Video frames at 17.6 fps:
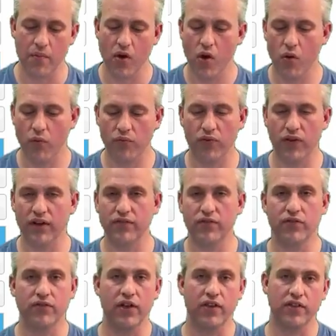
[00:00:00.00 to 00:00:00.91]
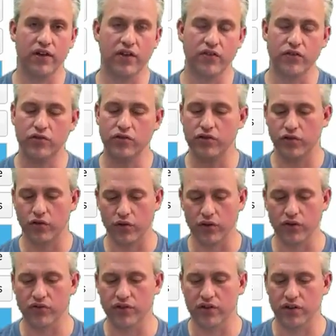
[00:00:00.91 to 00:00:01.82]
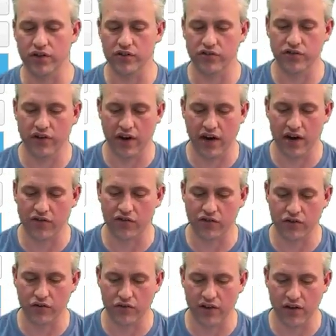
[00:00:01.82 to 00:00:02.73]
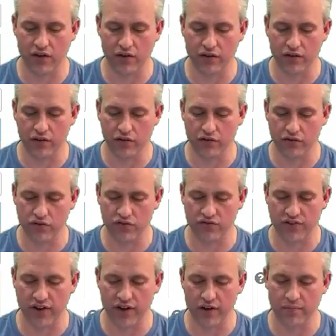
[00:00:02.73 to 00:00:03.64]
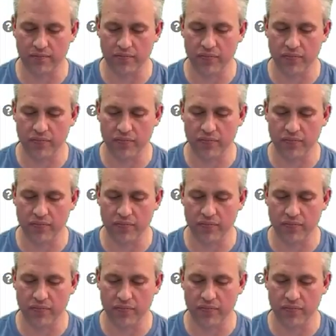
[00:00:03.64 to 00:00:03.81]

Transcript: Hopefully, if you've done the other tutorial series, you could actually do that on your own just fine.